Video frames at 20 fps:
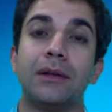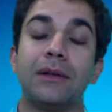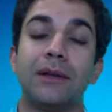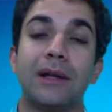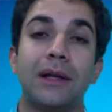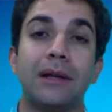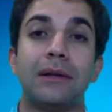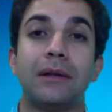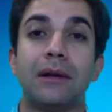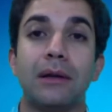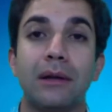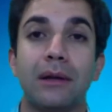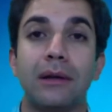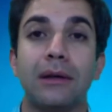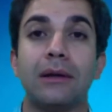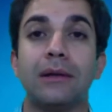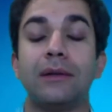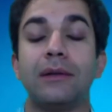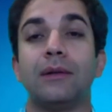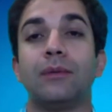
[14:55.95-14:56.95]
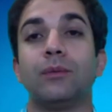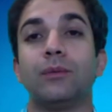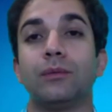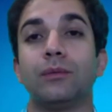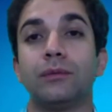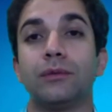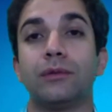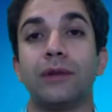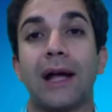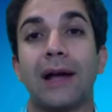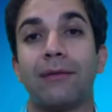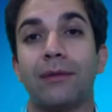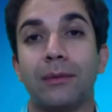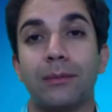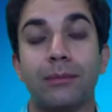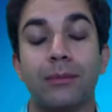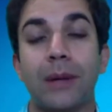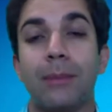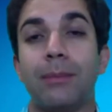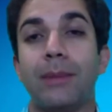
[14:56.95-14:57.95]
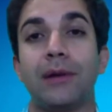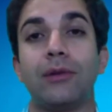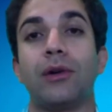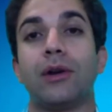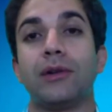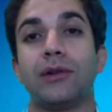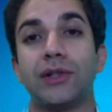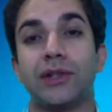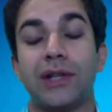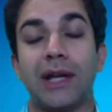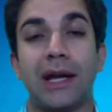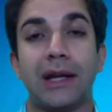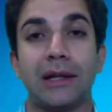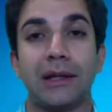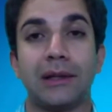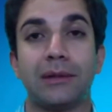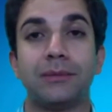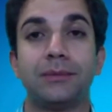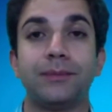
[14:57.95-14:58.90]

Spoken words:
then we'll have a better understanding.